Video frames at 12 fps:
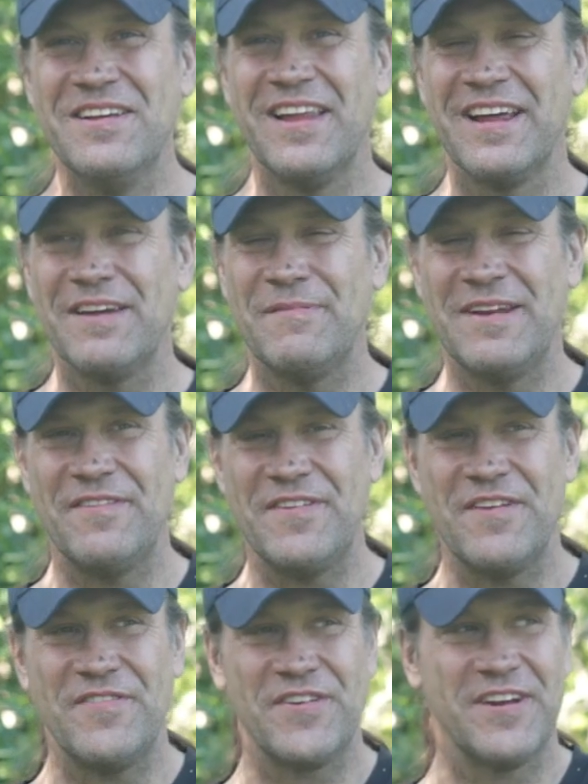Like, I mean,
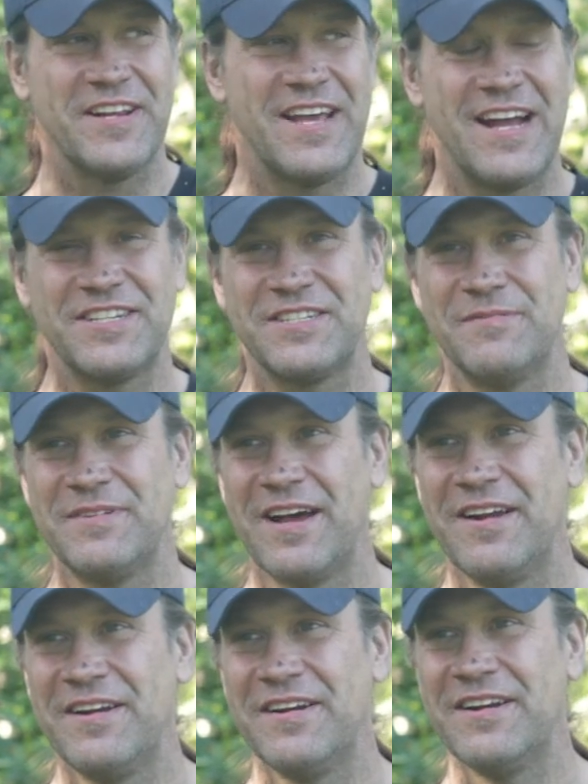if you're going to catch something
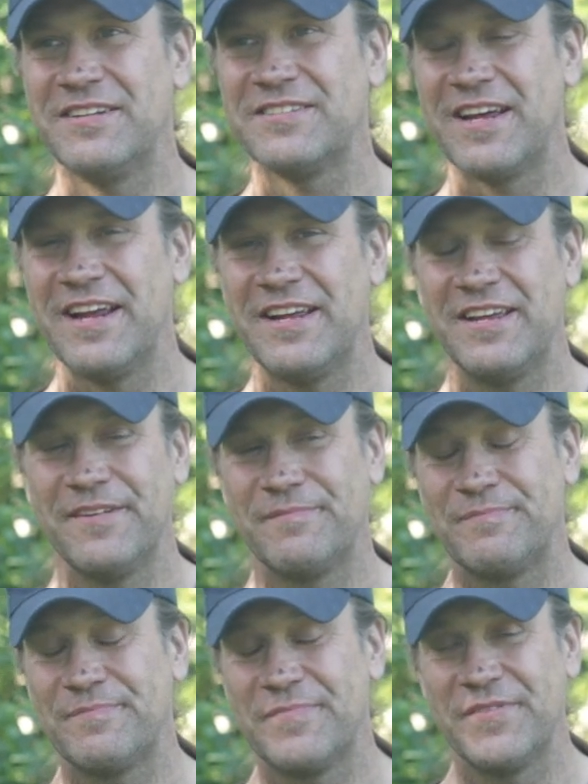down here, it's like,
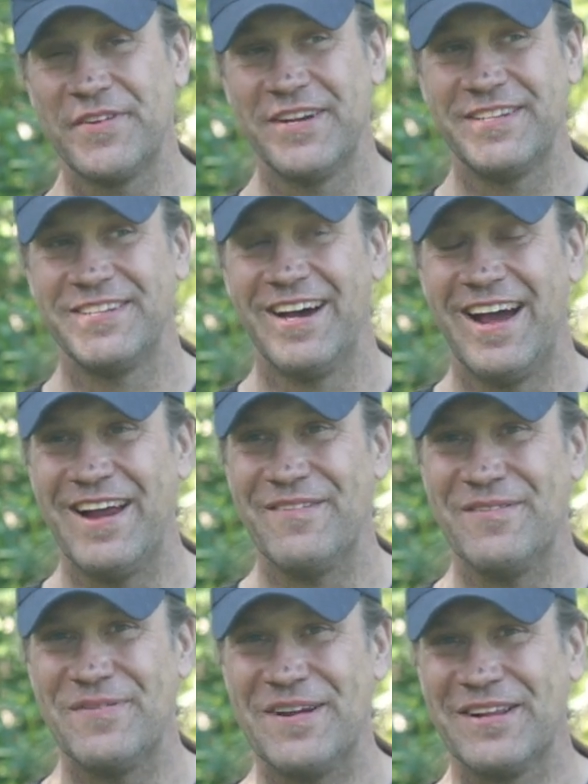if you're going to die,
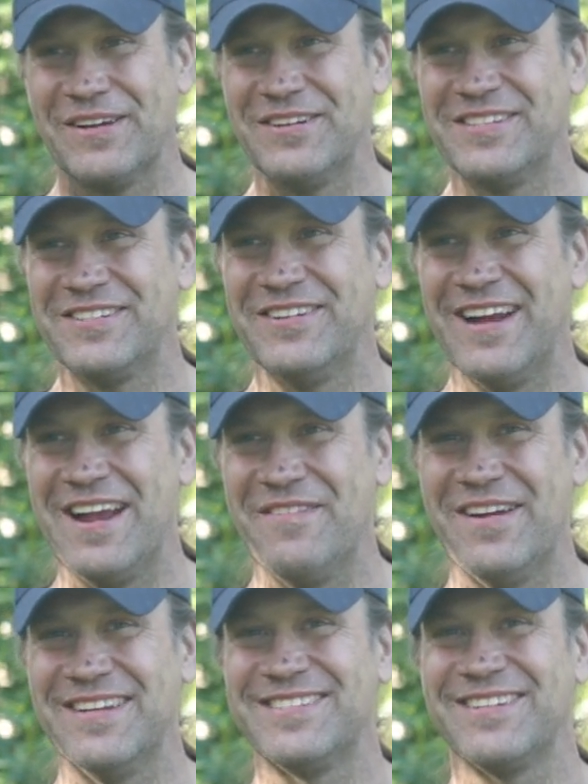we're pretty close to it
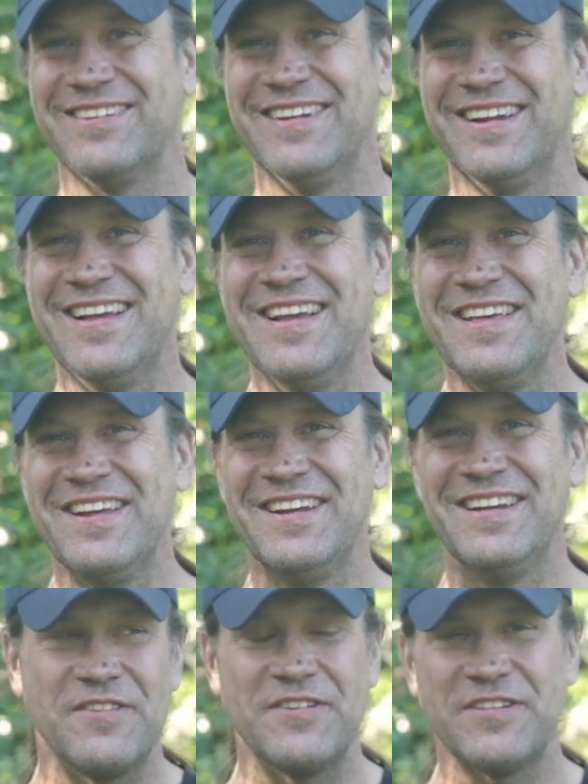anyway. So
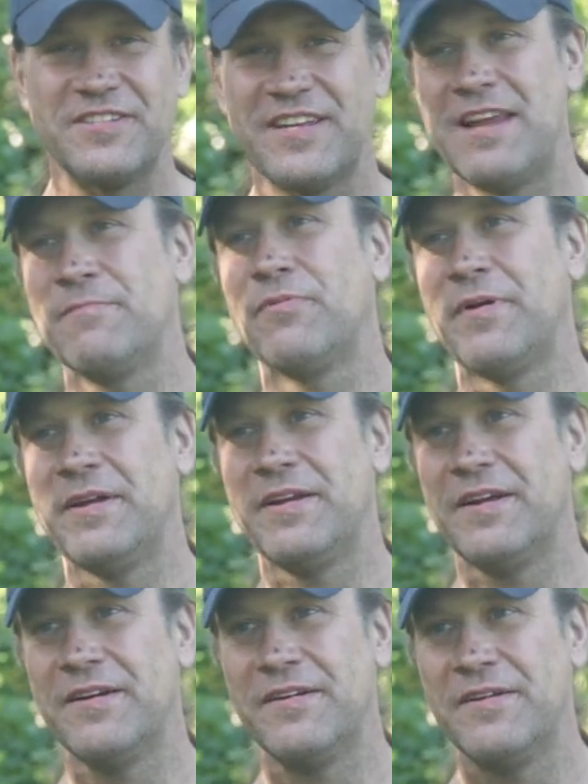there's a Zen point
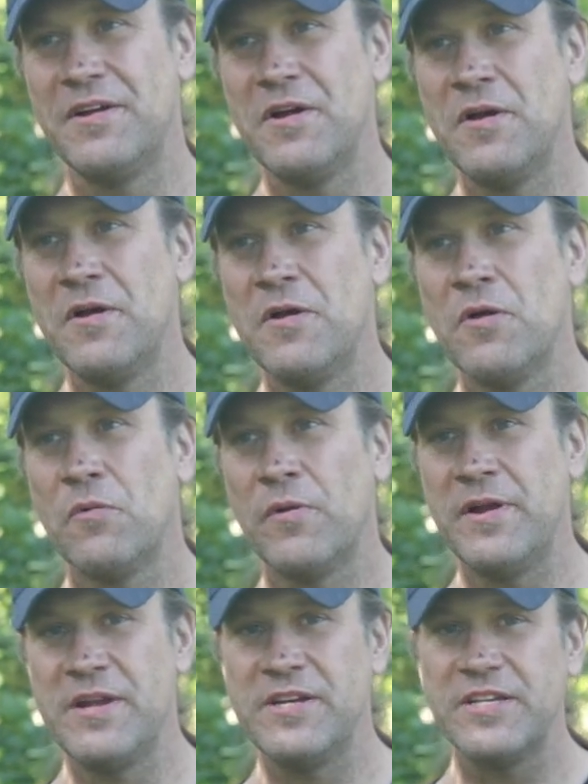here where
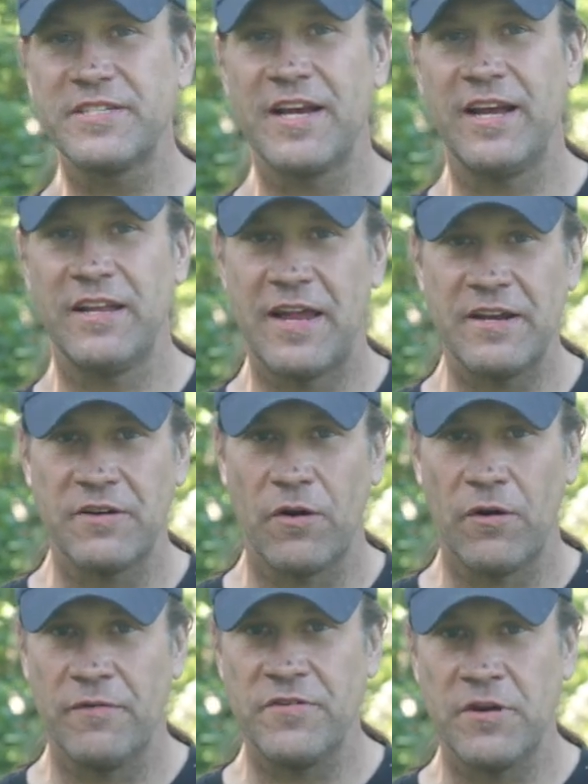you just kind of let
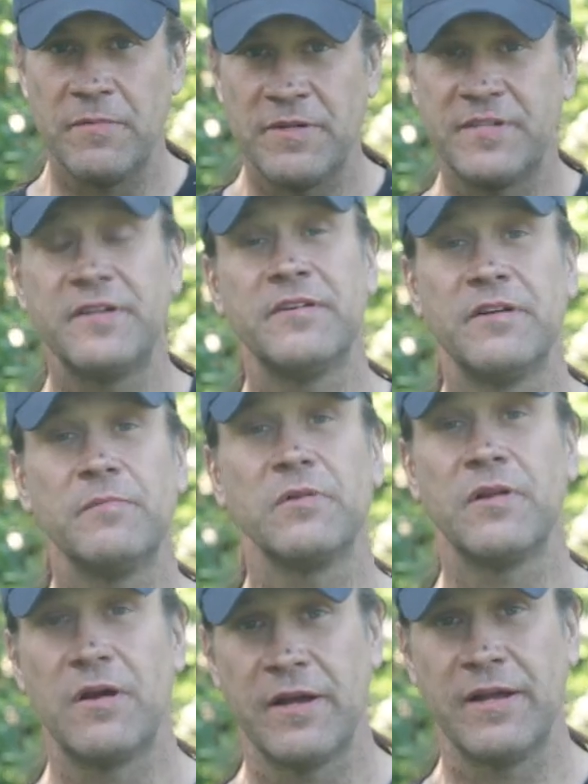go of your material
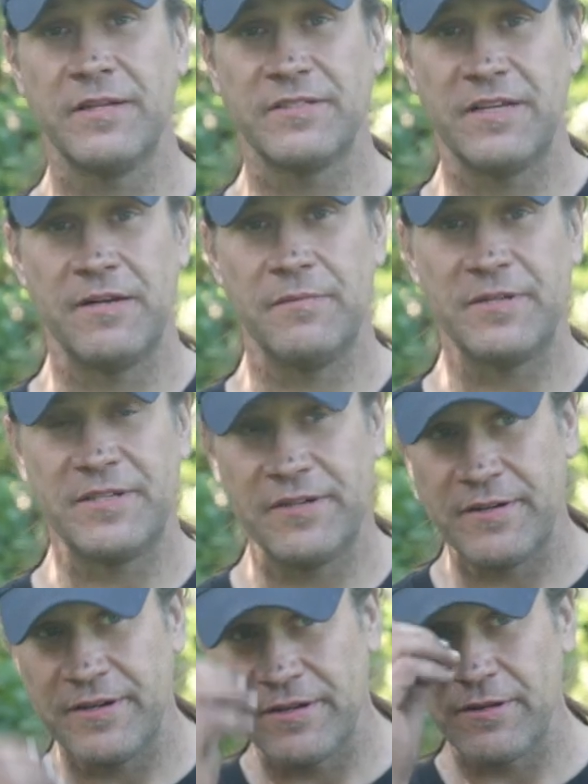belongings and your
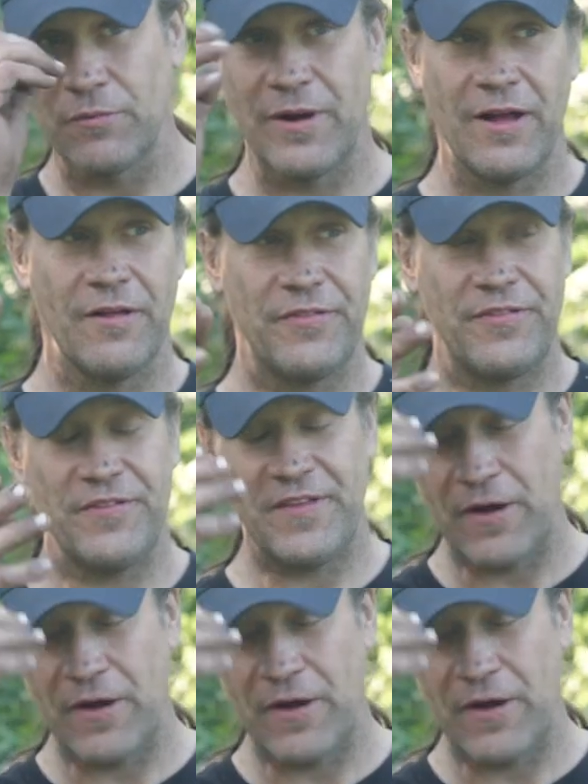material wealth and